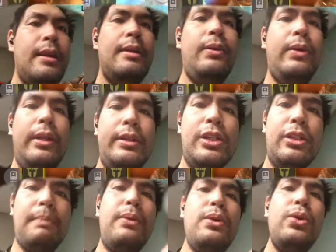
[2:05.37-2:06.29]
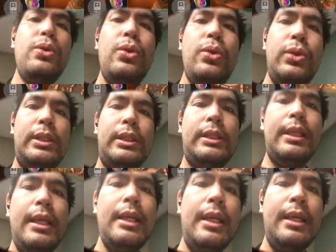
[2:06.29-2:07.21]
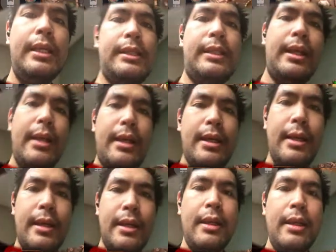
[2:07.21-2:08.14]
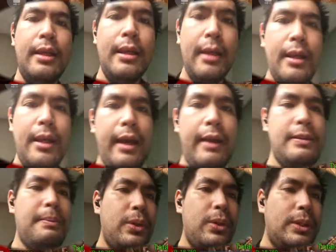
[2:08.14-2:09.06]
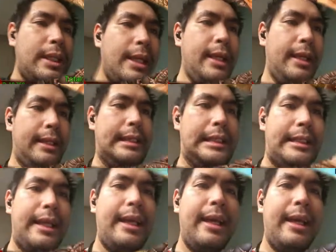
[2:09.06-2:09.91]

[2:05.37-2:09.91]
with just brewskis. Have some brewskis.